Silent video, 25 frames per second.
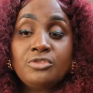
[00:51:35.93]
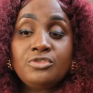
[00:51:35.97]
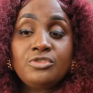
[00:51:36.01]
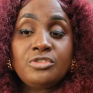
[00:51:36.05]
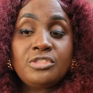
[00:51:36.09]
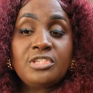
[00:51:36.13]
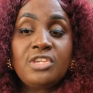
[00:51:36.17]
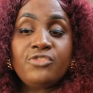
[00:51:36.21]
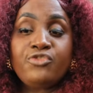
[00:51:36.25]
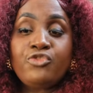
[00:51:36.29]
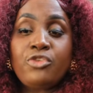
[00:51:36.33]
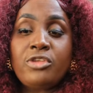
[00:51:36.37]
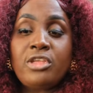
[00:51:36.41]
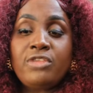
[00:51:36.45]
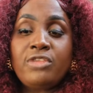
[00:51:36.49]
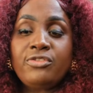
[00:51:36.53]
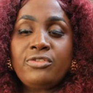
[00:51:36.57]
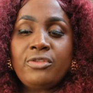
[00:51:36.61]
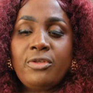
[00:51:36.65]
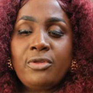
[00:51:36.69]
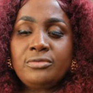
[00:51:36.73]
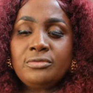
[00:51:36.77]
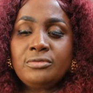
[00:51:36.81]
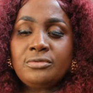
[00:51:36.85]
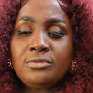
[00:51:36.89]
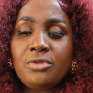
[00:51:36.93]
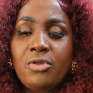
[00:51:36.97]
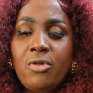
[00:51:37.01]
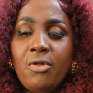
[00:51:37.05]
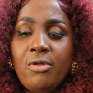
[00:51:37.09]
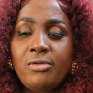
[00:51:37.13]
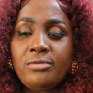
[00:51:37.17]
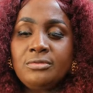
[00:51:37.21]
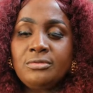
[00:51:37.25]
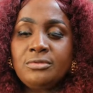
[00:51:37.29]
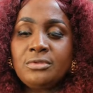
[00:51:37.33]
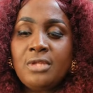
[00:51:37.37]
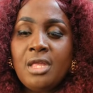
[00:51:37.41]
Yes, yes.
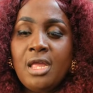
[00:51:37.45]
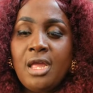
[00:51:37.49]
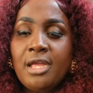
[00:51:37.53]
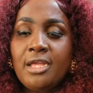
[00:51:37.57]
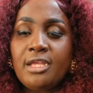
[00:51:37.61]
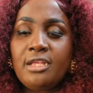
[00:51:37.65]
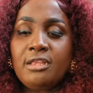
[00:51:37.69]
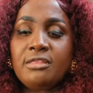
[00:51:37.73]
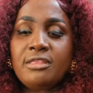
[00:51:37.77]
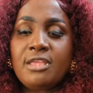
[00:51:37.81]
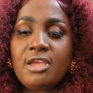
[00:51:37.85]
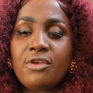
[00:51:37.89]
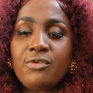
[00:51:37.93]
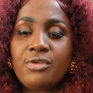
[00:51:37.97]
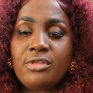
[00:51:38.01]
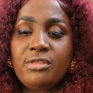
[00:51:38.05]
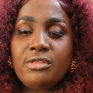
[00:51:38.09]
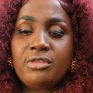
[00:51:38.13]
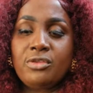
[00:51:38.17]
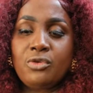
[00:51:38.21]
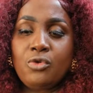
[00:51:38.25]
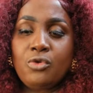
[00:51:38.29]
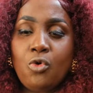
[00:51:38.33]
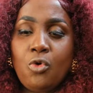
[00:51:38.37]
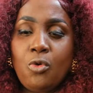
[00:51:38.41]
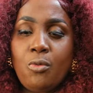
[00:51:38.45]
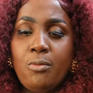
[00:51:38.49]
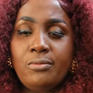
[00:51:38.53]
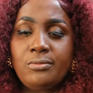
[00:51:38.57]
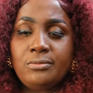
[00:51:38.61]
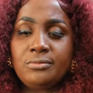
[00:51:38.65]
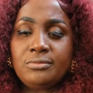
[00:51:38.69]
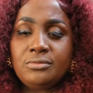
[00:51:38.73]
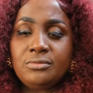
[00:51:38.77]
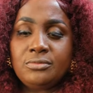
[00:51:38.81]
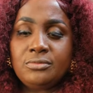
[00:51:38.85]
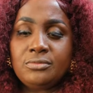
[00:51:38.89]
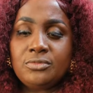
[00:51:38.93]
It's a resume.
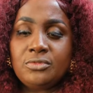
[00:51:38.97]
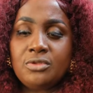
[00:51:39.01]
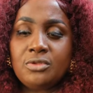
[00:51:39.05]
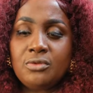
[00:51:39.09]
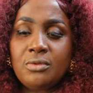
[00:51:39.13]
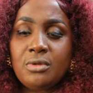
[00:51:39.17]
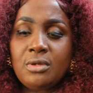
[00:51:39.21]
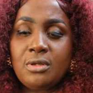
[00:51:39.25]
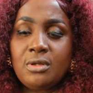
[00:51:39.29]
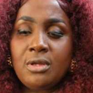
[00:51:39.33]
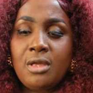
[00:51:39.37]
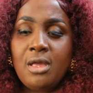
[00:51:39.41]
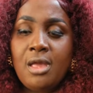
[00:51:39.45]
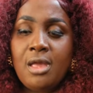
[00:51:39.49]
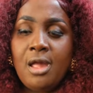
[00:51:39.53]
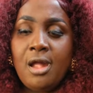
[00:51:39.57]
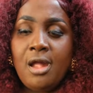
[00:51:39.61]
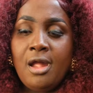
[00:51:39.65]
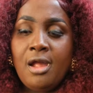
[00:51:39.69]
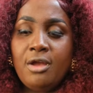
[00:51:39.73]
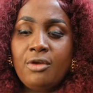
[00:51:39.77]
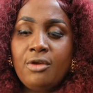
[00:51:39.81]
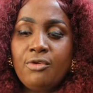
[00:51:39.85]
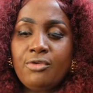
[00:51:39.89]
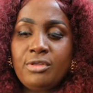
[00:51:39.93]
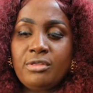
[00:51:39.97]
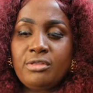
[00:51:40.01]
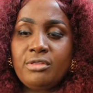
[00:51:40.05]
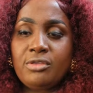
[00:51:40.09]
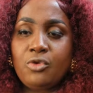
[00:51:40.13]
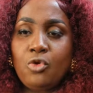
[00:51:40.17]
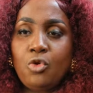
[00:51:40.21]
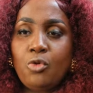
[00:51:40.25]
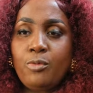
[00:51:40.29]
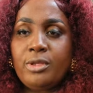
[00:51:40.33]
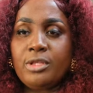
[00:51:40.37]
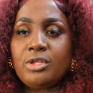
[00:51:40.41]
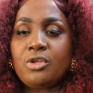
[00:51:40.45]

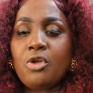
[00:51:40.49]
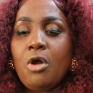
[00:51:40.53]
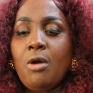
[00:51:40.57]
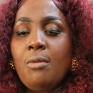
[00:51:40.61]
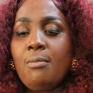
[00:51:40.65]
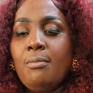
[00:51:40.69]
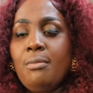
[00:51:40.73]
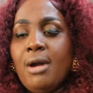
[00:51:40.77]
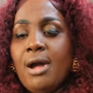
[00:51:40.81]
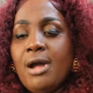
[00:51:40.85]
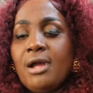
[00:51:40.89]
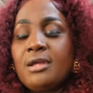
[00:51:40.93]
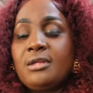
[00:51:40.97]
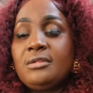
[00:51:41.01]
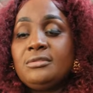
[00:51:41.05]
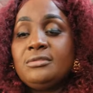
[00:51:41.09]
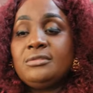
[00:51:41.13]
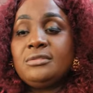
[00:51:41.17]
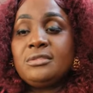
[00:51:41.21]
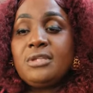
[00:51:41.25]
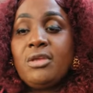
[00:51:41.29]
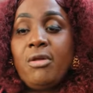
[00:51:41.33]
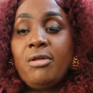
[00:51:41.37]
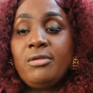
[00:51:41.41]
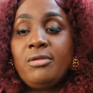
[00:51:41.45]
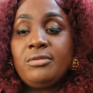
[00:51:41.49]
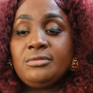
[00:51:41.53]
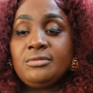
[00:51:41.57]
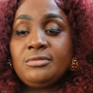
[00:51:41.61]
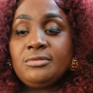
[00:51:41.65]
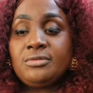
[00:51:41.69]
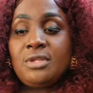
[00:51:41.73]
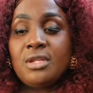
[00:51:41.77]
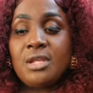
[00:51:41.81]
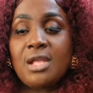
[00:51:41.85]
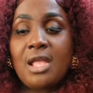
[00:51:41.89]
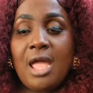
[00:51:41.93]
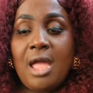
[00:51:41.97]
Resume. It come back.
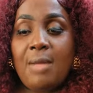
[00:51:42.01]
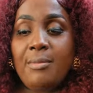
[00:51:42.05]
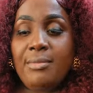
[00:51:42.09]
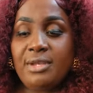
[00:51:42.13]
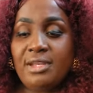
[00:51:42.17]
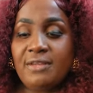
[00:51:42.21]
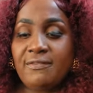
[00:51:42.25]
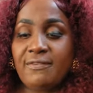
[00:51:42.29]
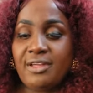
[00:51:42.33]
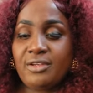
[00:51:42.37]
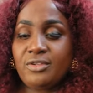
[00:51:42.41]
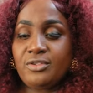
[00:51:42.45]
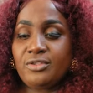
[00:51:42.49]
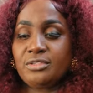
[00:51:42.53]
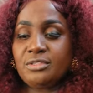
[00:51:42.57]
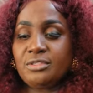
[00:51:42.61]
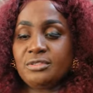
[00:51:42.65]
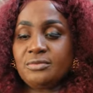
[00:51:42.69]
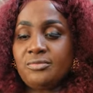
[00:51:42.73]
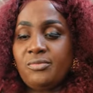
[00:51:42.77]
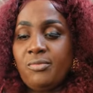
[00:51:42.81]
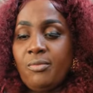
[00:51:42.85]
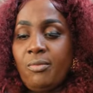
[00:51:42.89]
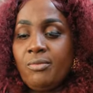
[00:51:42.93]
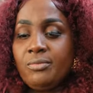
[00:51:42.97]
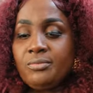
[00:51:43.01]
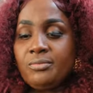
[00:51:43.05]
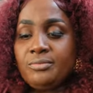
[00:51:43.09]
I'm never do nothing.